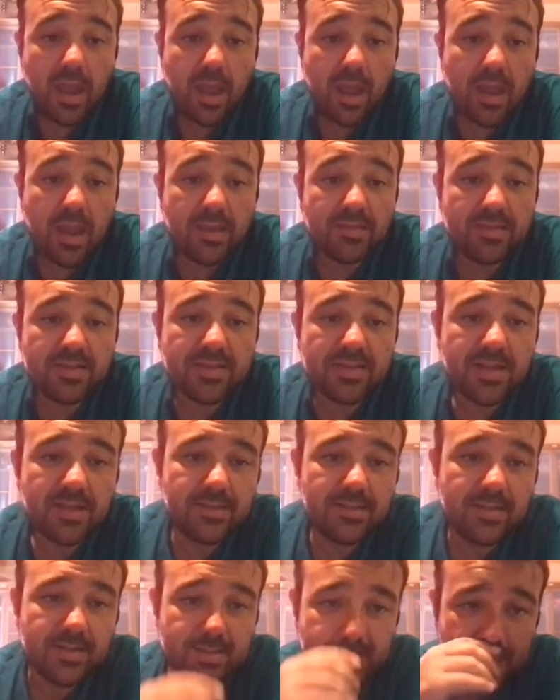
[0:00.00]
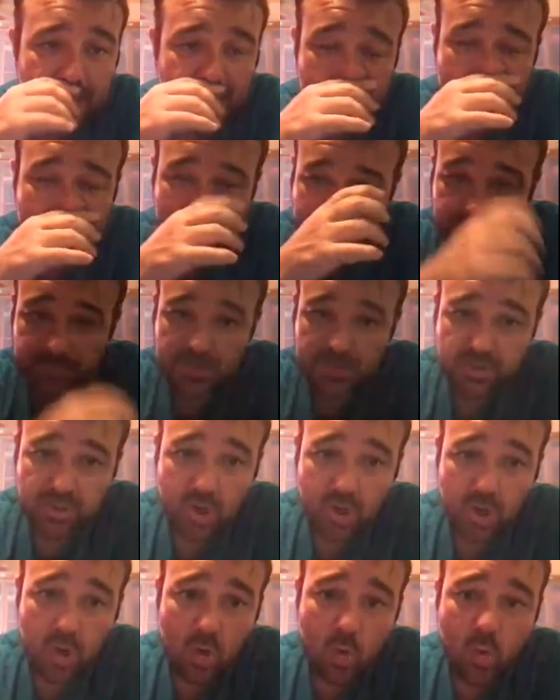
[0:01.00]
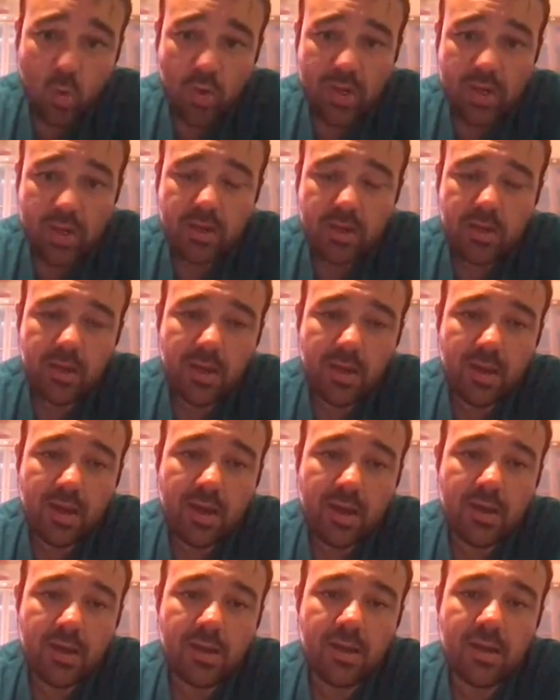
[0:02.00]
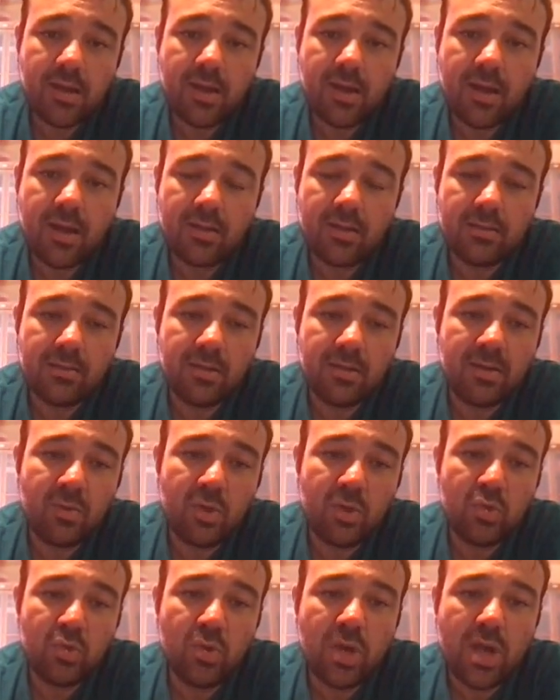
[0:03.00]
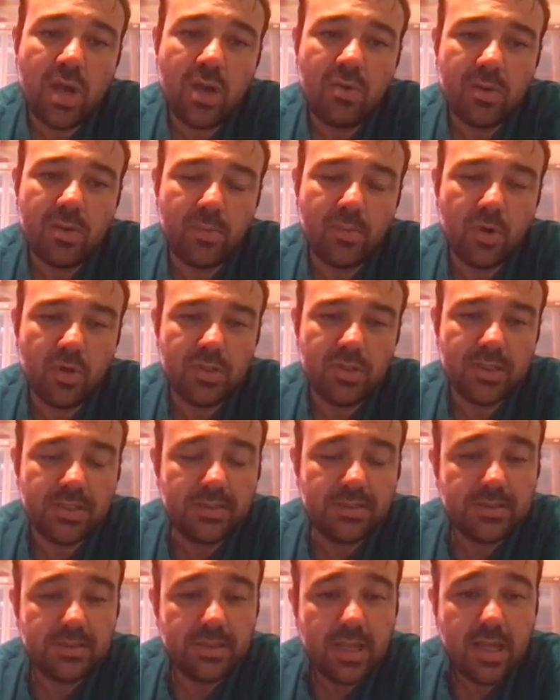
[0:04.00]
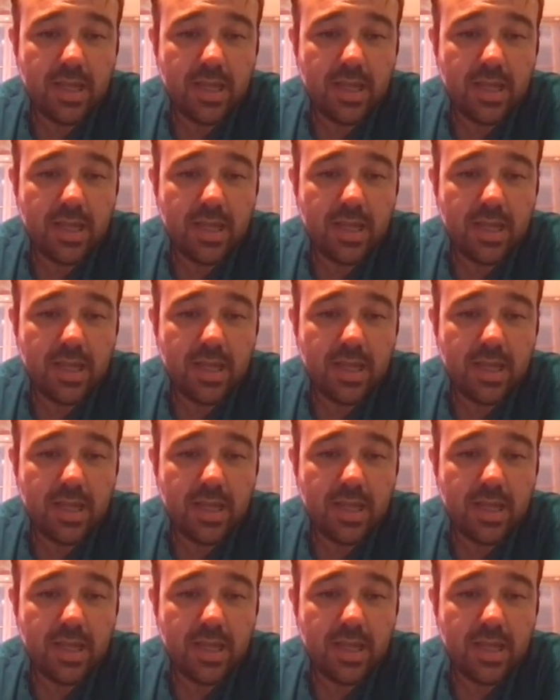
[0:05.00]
And these are the results. So we took our model